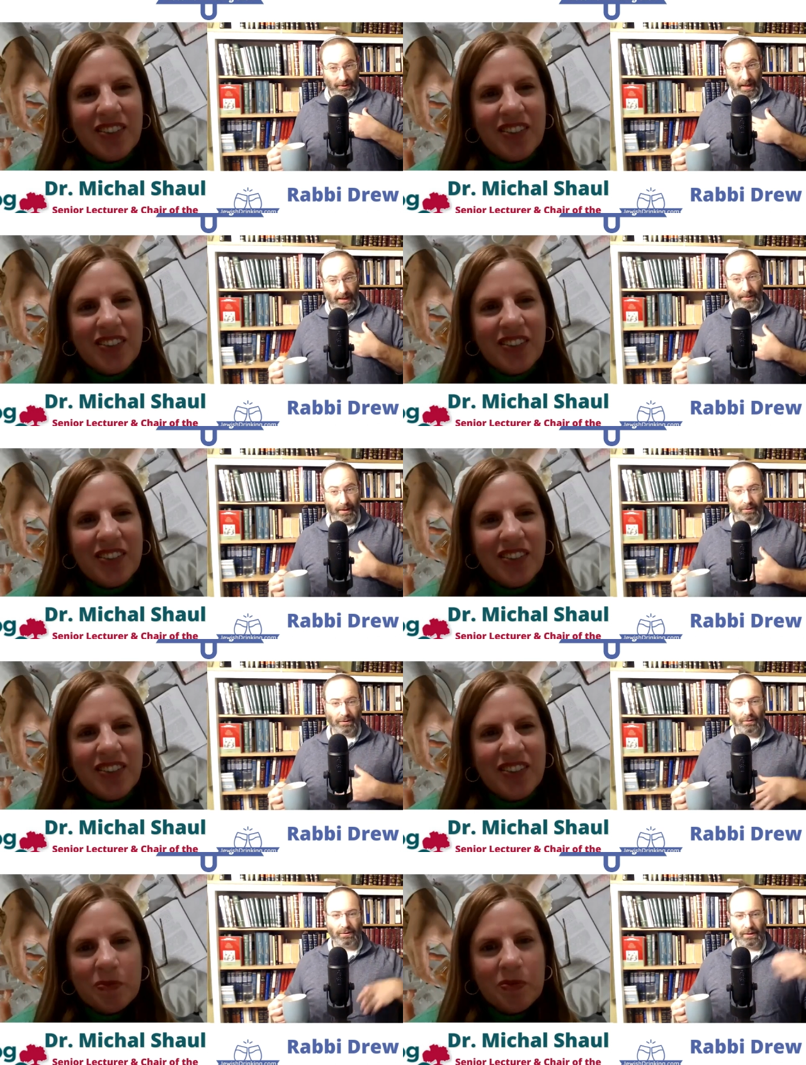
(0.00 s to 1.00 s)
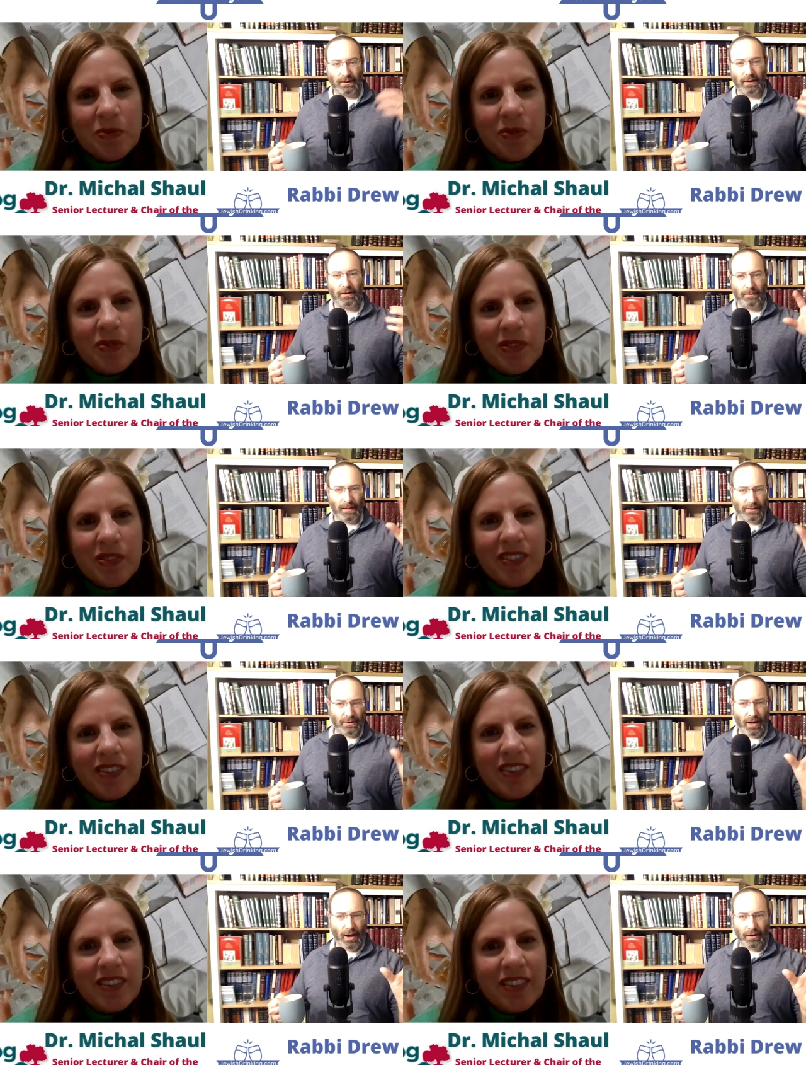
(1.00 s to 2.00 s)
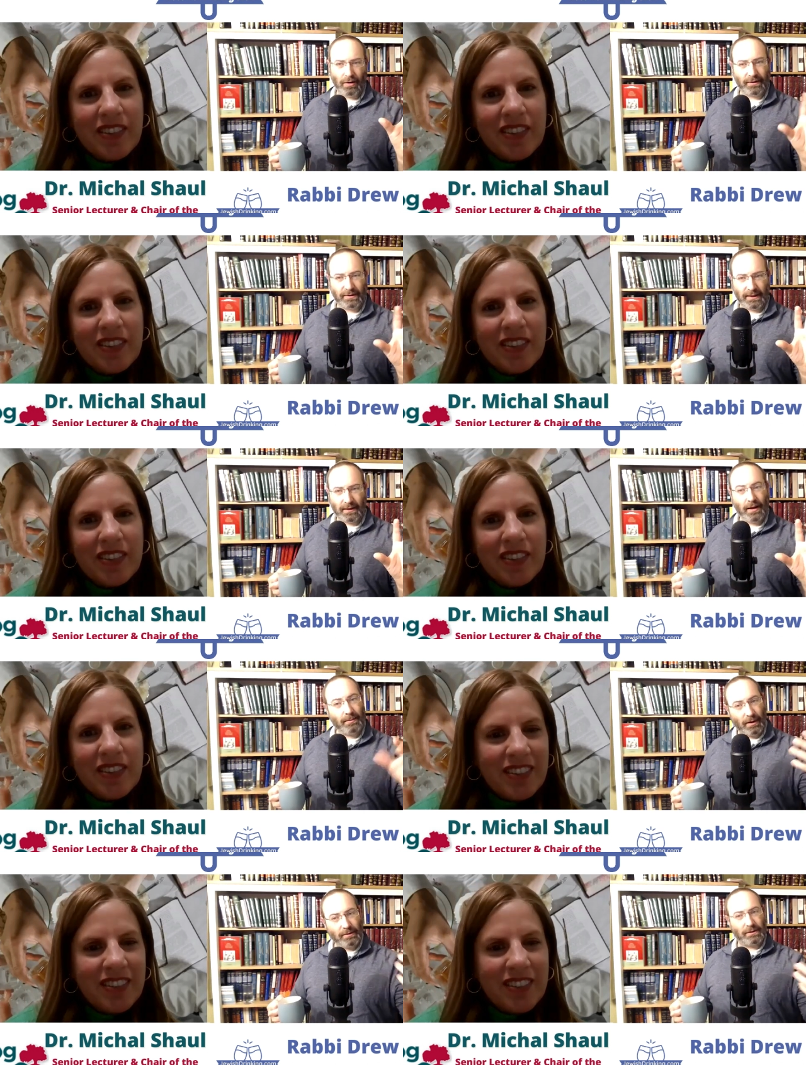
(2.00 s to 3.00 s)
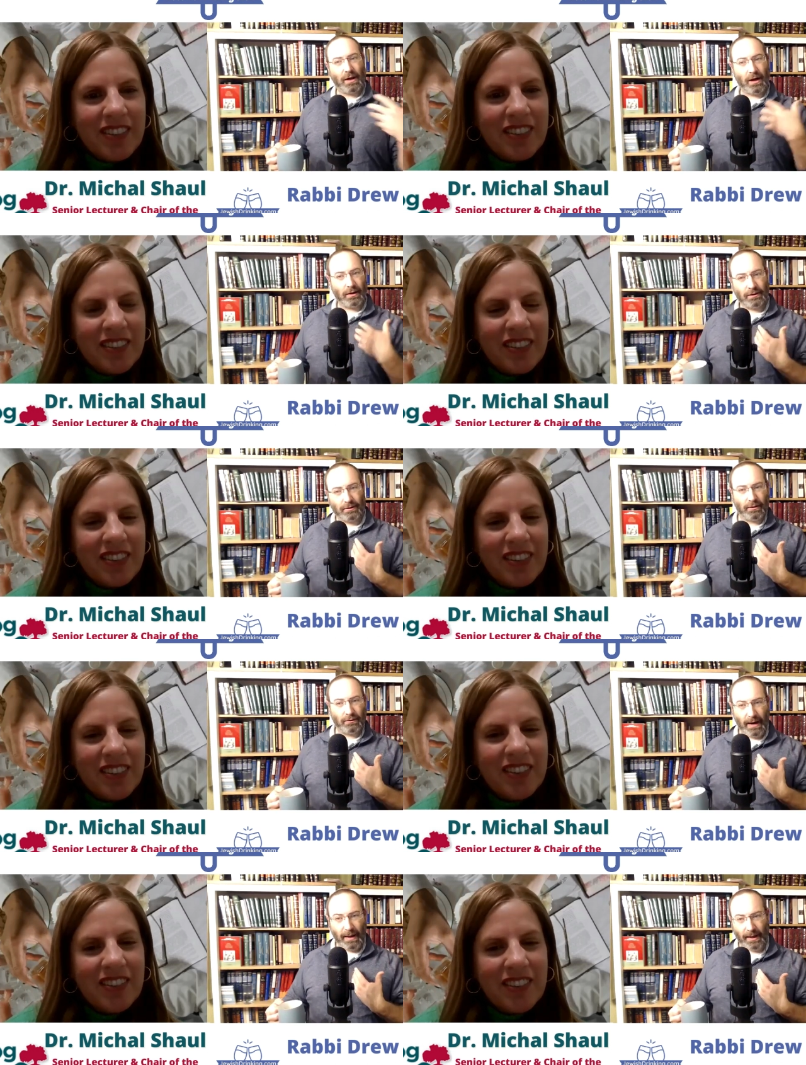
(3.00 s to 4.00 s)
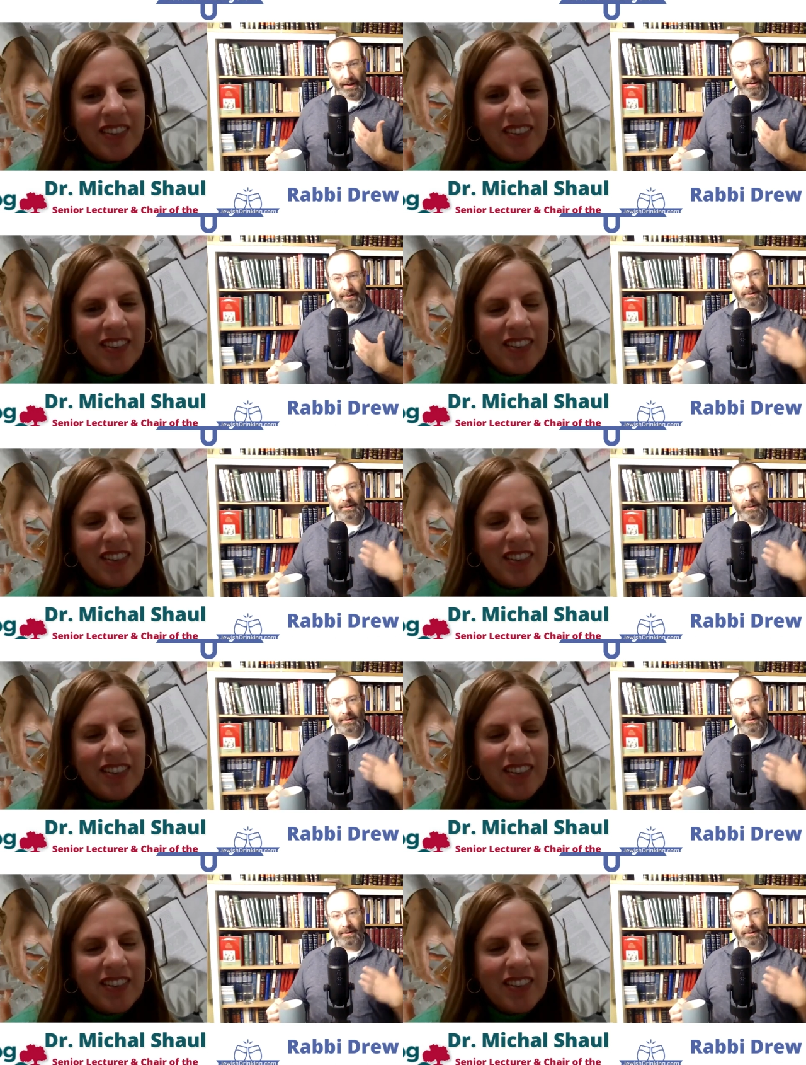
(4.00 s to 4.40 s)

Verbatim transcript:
Speaker 1: to them. And also, to, you mentioned the honor of the synagogue, but also the honor due to the rabbi.